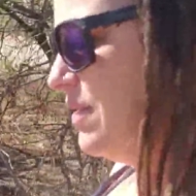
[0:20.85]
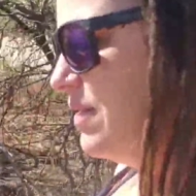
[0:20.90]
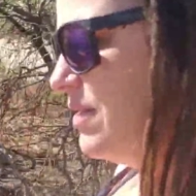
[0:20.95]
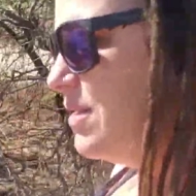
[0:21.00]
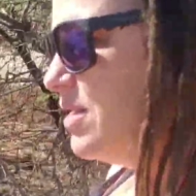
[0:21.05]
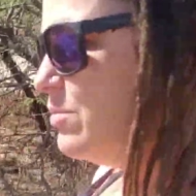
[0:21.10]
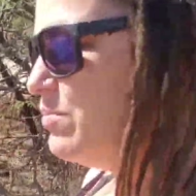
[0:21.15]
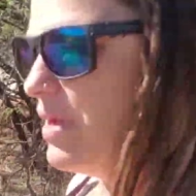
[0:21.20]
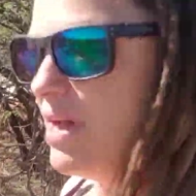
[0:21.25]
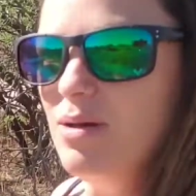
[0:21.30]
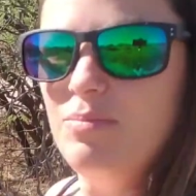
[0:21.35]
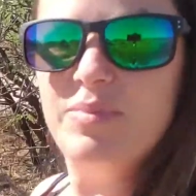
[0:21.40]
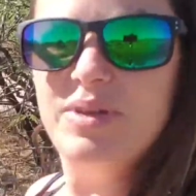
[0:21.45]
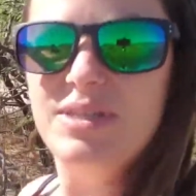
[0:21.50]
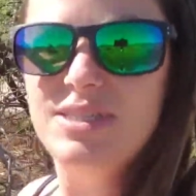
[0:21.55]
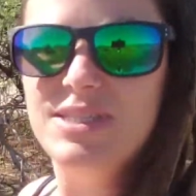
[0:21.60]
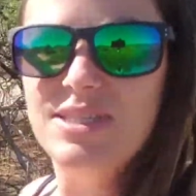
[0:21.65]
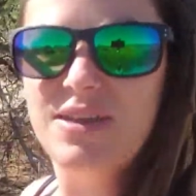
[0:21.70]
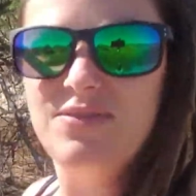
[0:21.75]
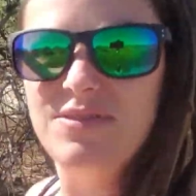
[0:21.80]
It's about
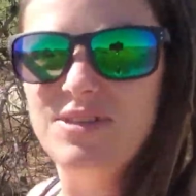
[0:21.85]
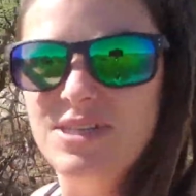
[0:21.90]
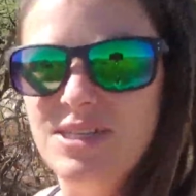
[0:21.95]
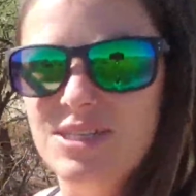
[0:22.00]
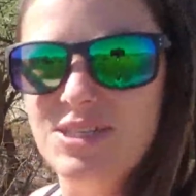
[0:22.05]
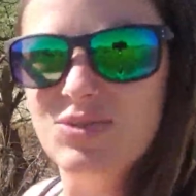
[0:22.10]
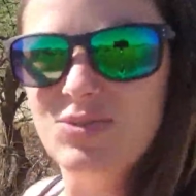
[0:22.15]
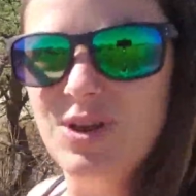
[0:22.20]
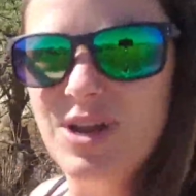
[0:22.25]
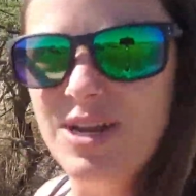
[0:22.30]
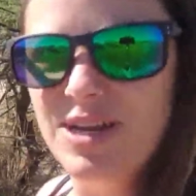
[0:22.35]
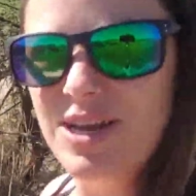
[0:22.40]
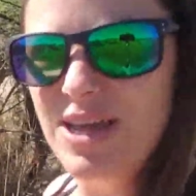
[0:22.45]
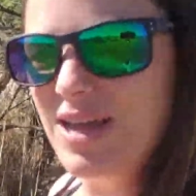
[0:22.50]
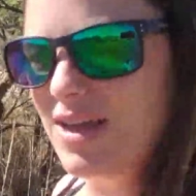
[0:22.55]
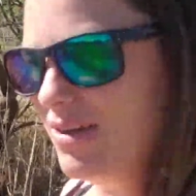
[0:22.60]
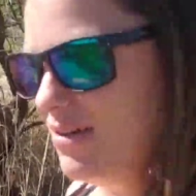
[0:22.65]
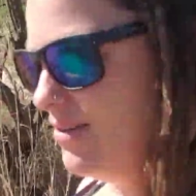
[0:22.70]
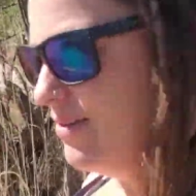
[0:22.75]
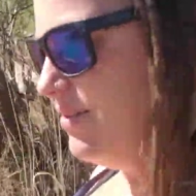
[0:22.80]
mid-70s right
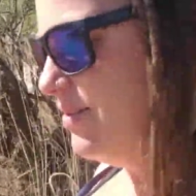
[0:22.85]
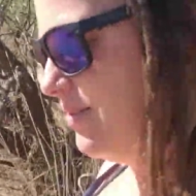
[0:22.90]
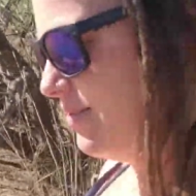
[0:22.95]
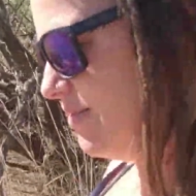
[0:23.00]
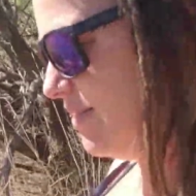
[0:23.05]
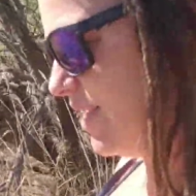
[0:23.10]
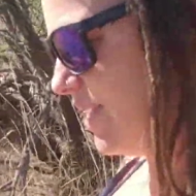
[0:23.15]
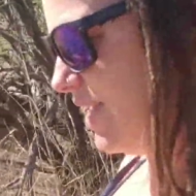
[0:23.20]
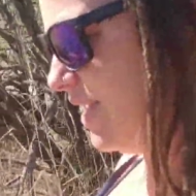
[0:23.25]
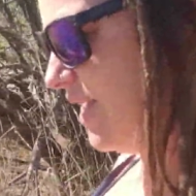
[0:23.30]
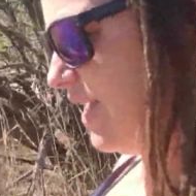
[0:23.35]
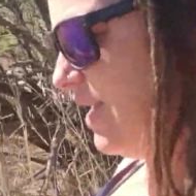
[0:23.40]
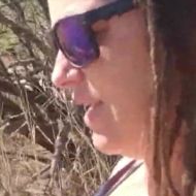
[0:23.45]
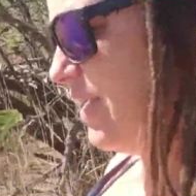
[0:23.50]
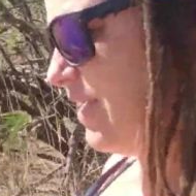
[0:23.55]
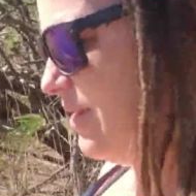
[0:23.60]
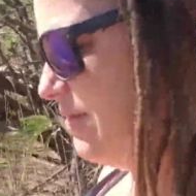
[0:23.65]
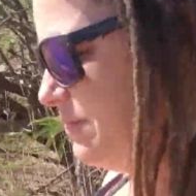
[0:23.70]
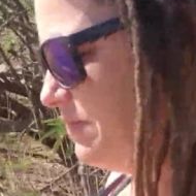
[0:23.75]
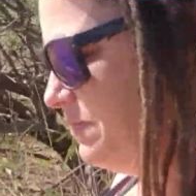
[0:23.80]
now, 9
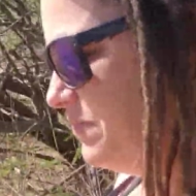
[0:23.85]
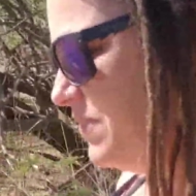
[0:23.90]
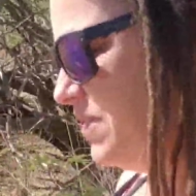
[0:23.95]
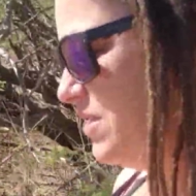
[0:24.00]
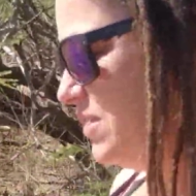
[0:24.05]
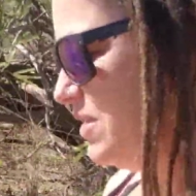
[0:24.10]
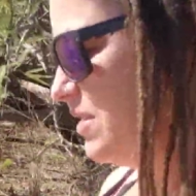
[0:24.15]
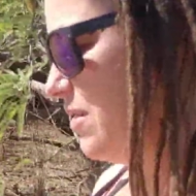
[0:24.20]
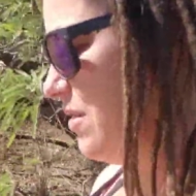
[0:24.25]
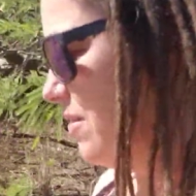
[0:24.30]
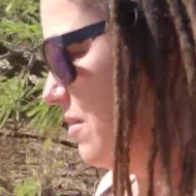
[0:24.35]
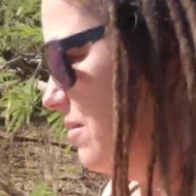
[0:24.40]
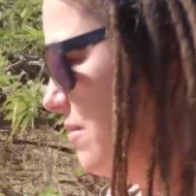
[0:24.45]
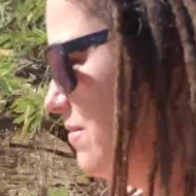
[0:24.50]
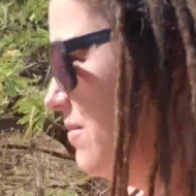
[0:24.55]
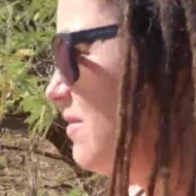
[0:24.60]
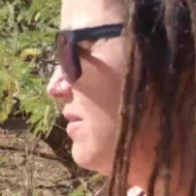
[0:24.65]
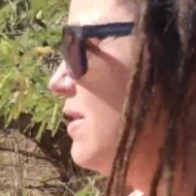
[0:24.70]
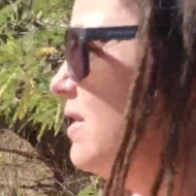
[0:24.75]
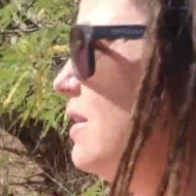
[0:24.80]
a.m., so
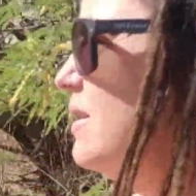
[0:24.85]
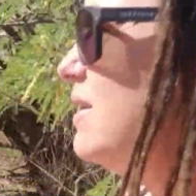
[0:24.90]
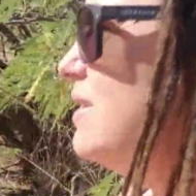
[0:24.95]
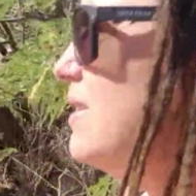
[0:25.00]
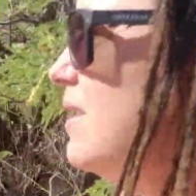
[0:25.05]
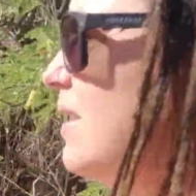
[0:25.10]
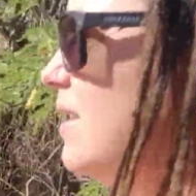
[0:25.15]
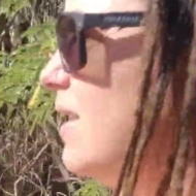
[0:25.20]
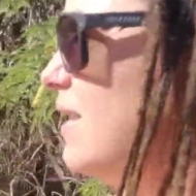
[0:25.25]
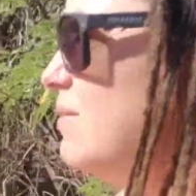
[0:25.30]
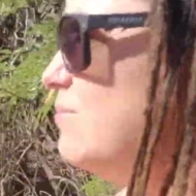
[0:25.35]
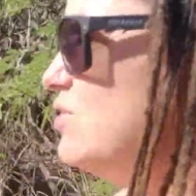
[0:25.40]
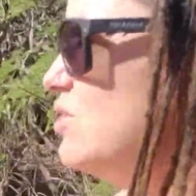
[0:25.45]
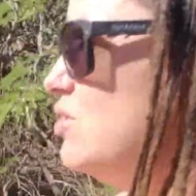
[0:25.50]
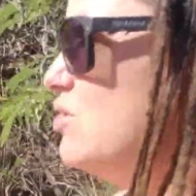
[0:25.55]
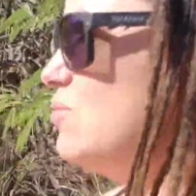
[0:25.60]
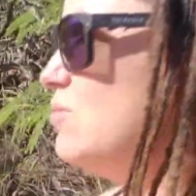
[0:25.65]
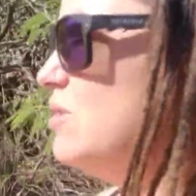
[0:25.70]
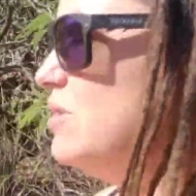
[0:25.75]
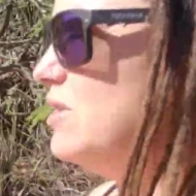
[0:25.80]
I'm
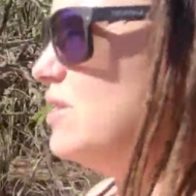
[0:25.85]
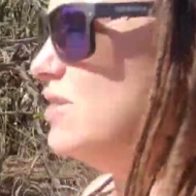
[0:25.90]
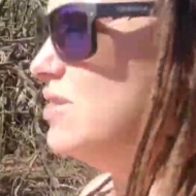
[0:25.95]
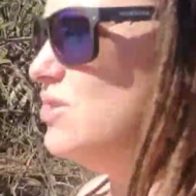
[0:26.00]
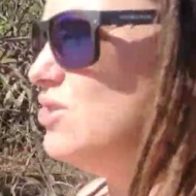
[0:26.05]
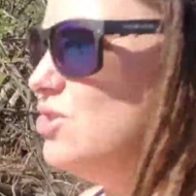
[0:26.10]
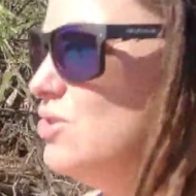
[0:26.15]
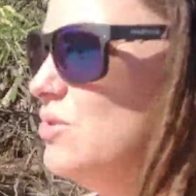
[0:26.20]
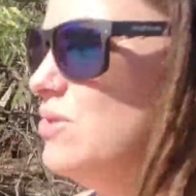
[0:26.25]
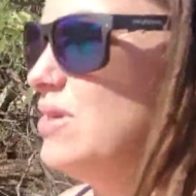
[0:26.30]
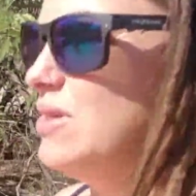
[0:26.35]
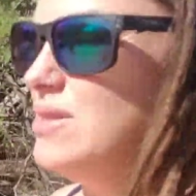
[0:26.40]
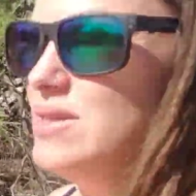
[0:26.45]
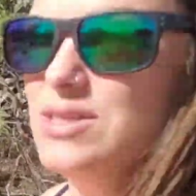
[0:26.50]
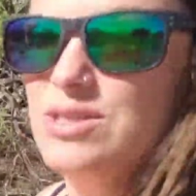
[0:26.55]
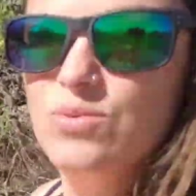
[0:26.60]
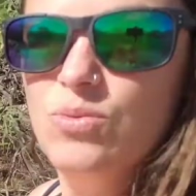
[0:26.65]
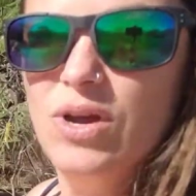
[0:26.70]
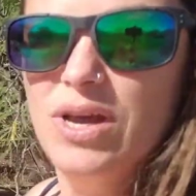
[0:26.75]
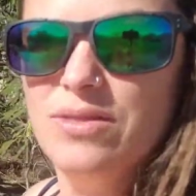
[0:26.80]
just really enjoying
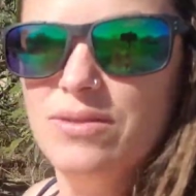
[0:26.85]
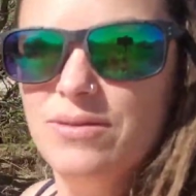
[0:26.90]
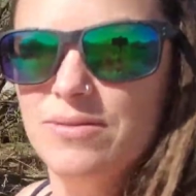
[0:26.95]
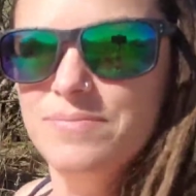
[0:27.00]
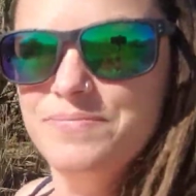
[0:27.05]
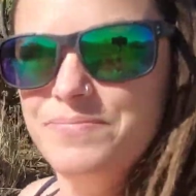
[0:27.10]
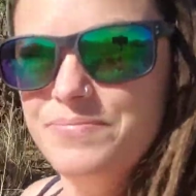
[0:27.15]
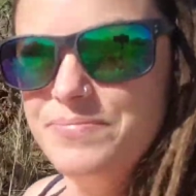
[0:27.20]
this weather.